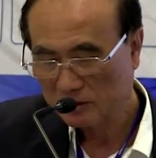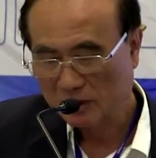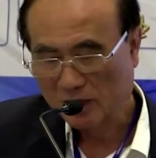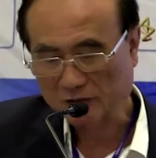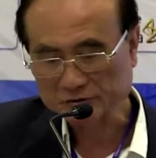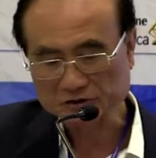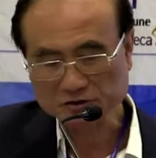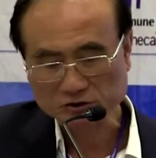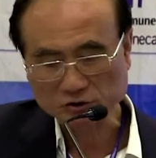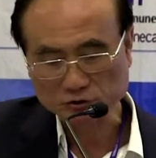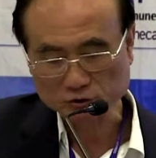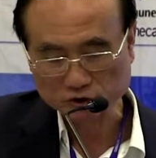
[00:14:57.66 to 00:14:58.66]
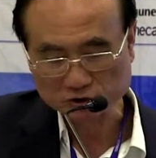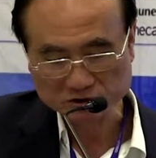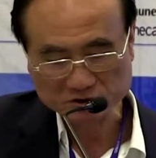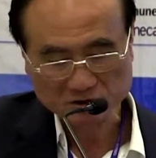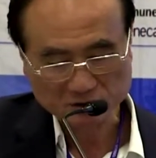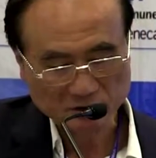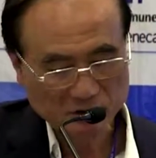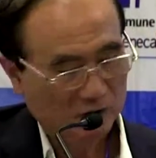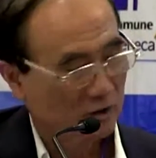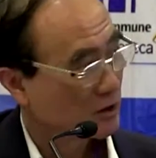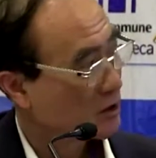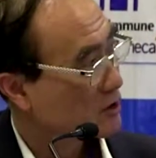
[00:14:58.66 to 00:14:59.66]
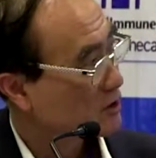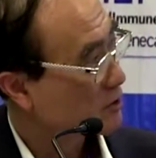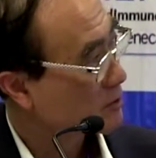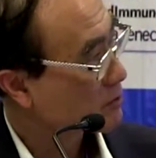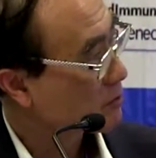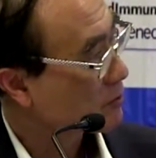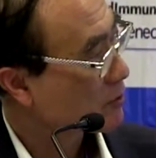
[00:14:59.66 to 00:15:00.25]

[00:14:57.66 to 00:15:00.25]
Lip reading: How does it do it? The